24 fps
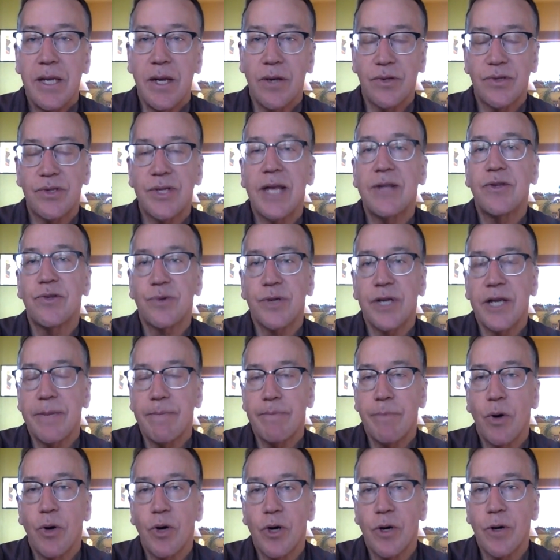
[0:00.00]
sensory
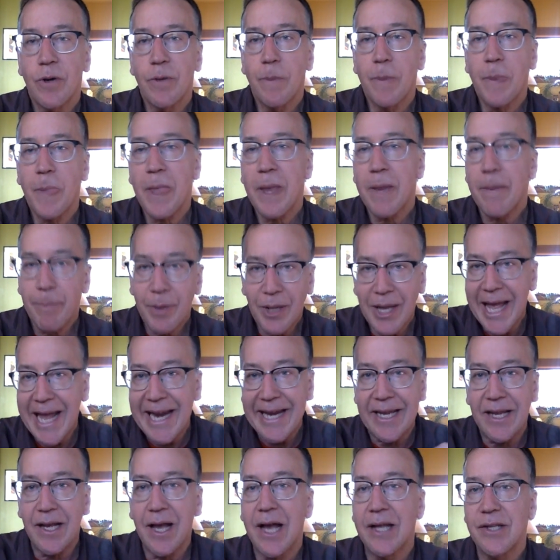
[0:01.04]
and motor
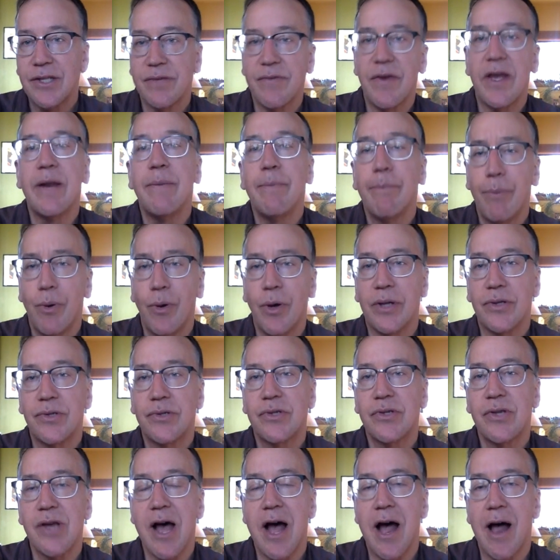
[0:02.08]
planning kinds of
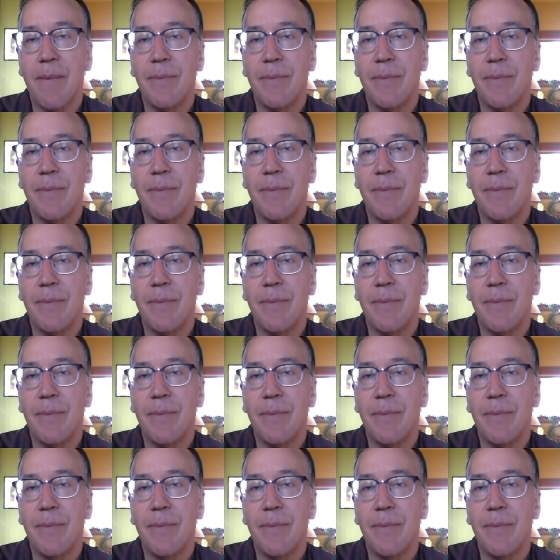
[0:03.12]
inputs.